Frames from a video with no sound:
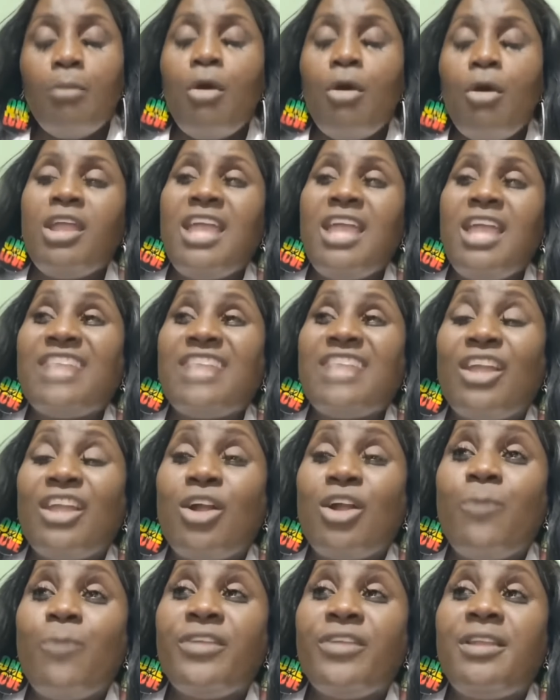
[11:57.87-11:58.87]
Boy, you take
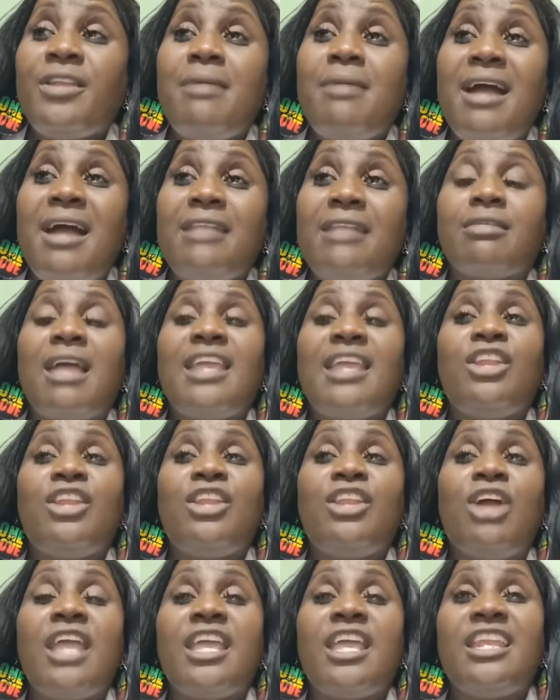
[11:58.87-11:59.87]
up for the man, so you
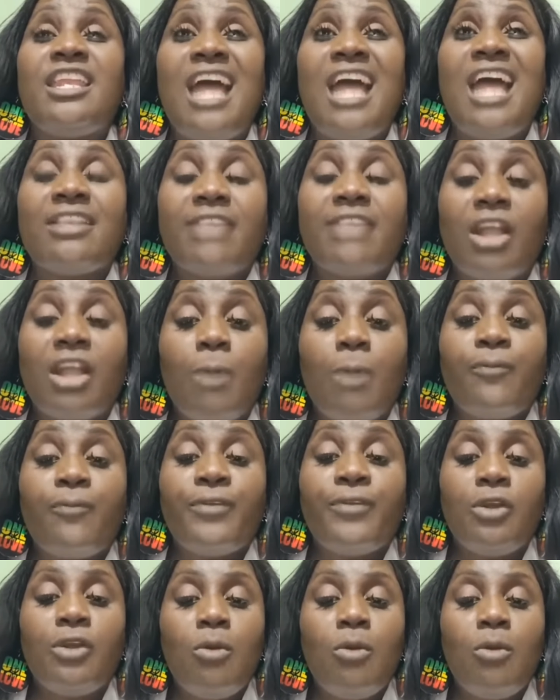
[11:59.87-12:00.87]
not take up for
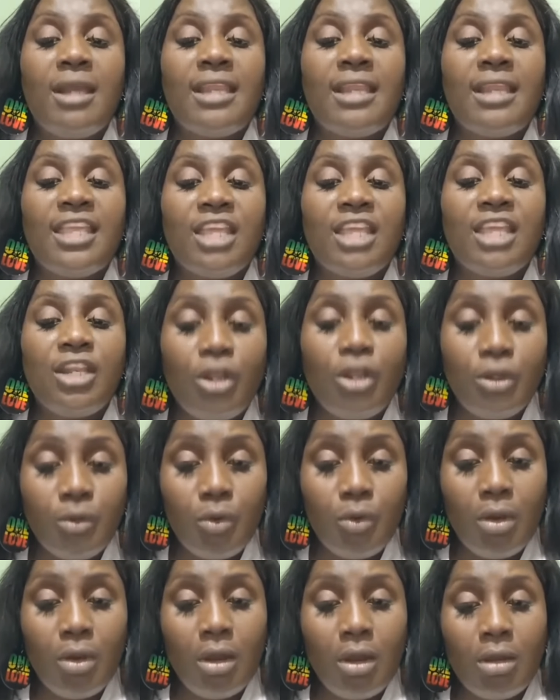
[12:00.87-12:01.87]
the woman, and you don't
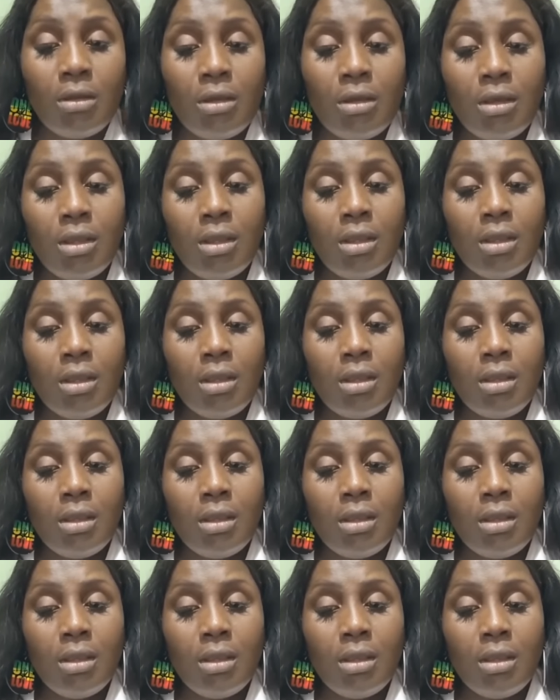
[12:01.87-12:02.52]
know.